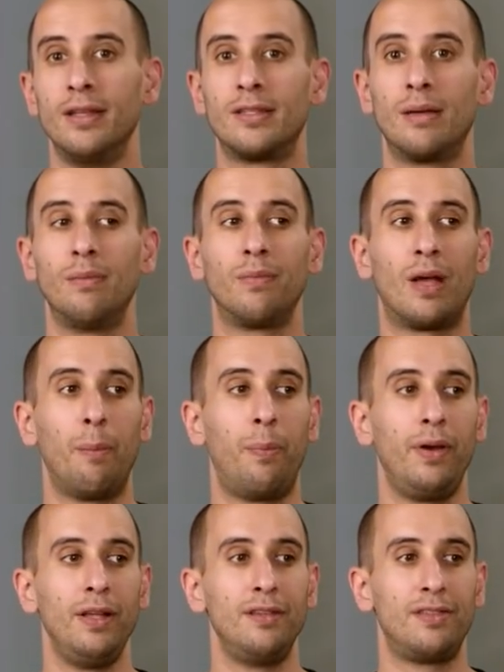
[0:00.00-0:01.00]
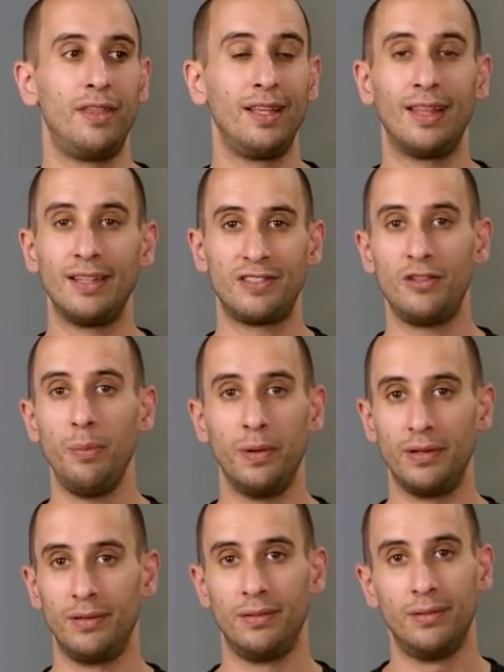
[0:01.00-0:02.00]
Some companies think that's
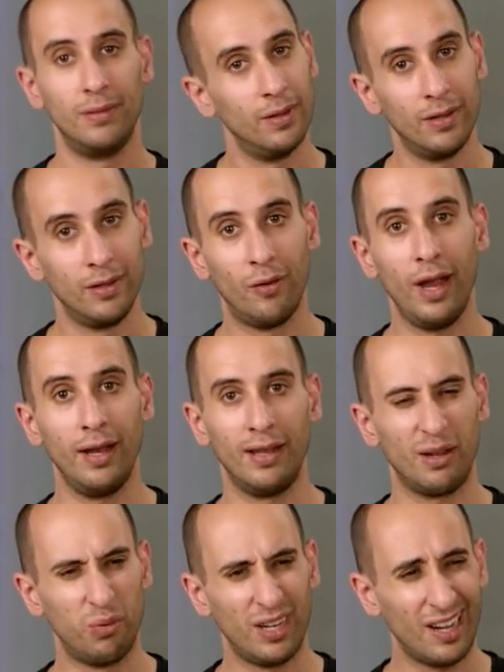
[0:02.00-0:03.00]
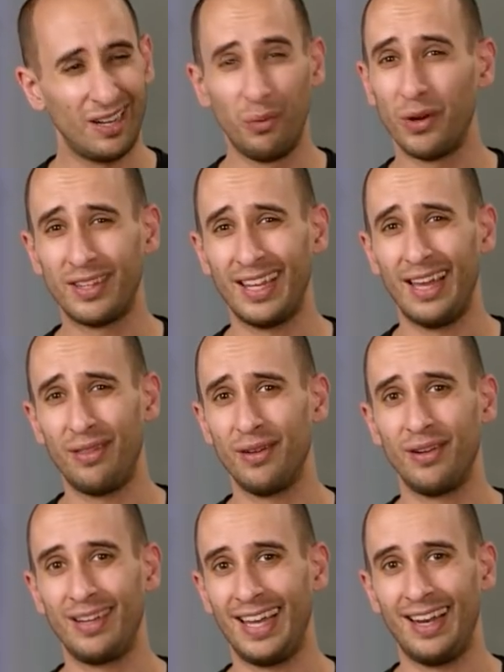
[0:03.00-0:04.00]
stupid. Great, like we're not gonna work
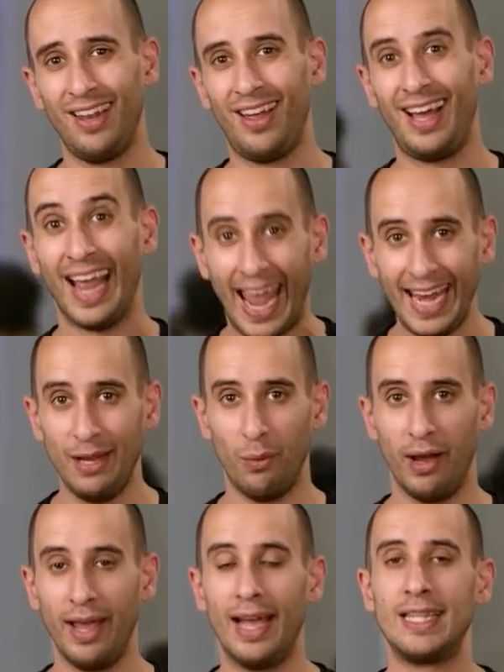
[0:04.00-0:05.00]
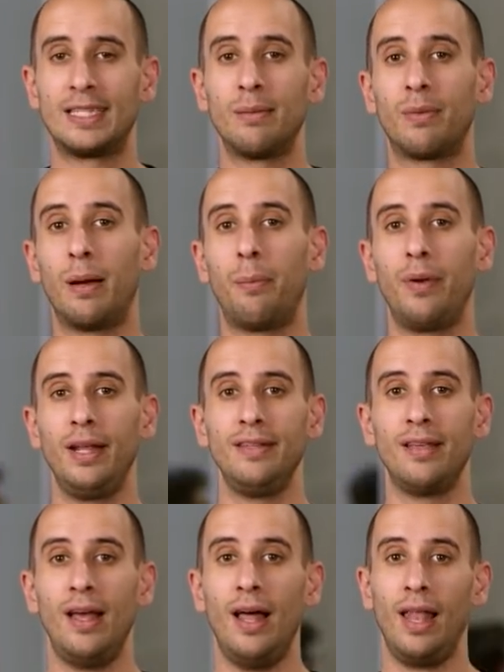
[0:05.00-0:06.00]
together and get along anyway. And some companies
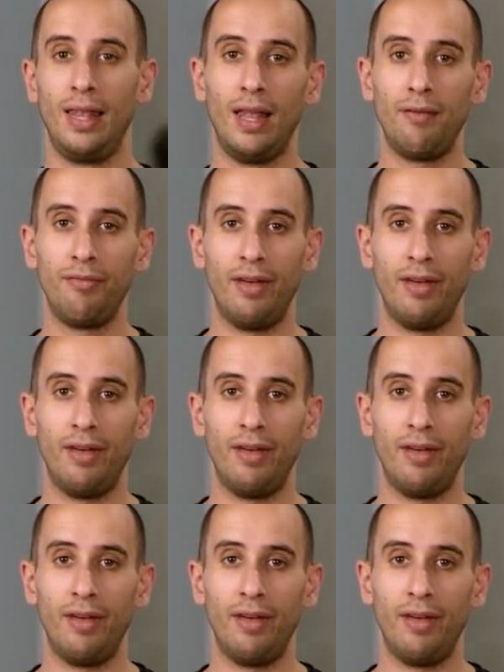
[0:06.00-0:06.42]
love